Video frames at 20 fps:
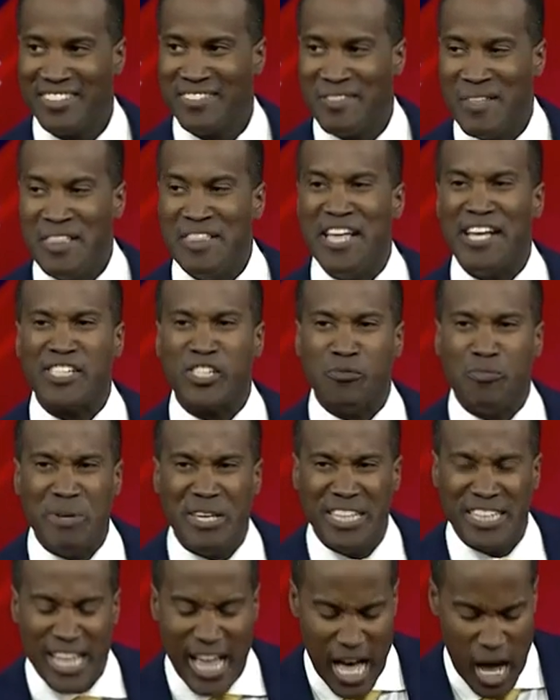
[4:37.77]
Let's be
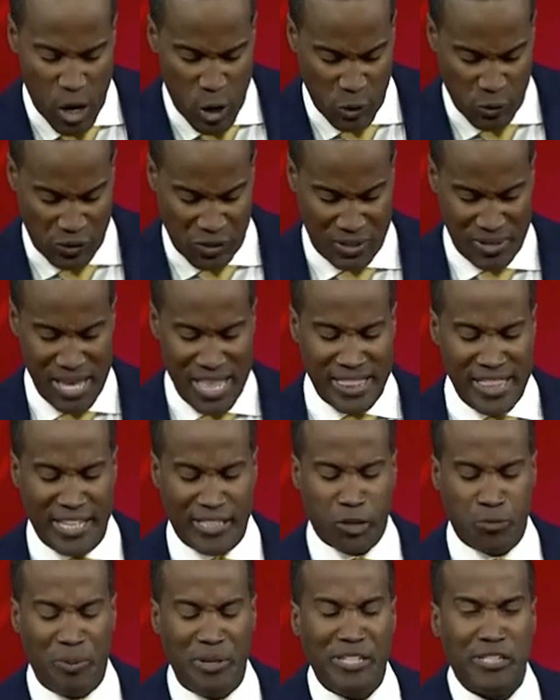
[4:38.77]
loud.
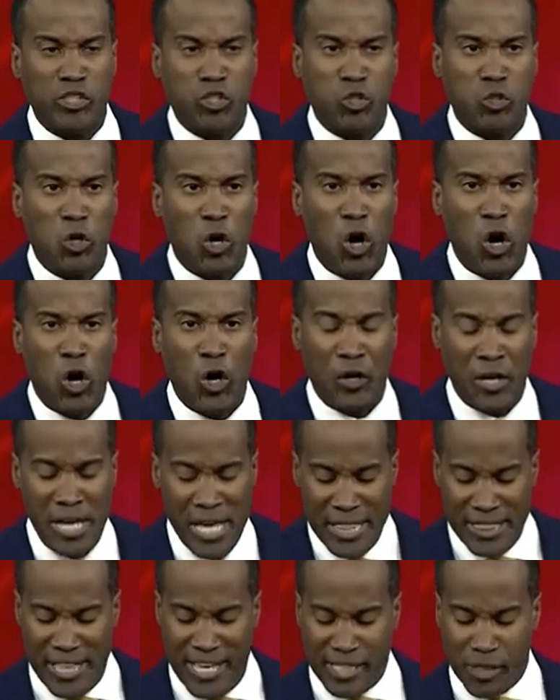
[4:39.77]
Let's be strong.
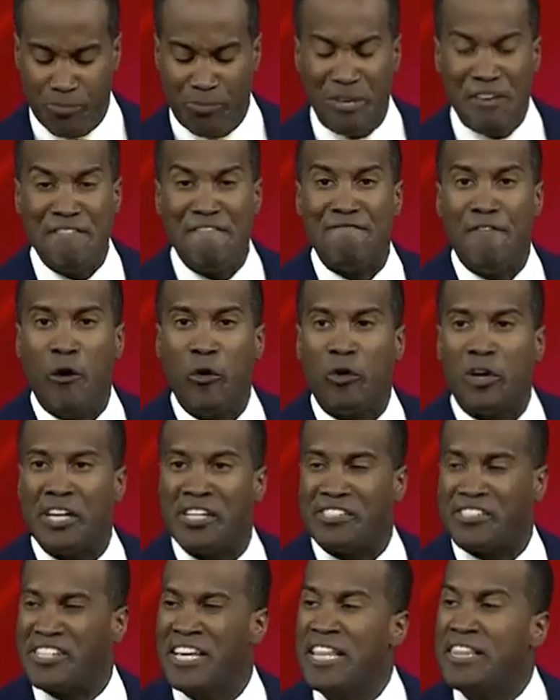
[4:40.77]
Let's be
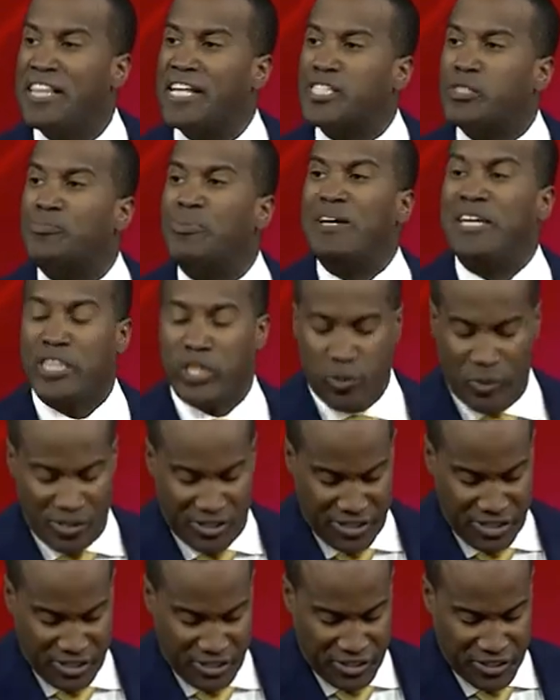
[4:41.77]
focused. Let's be the
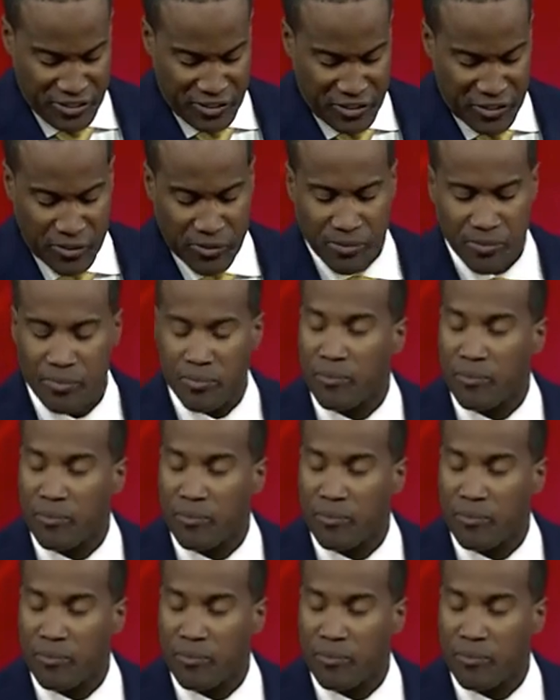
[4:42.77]
resistance.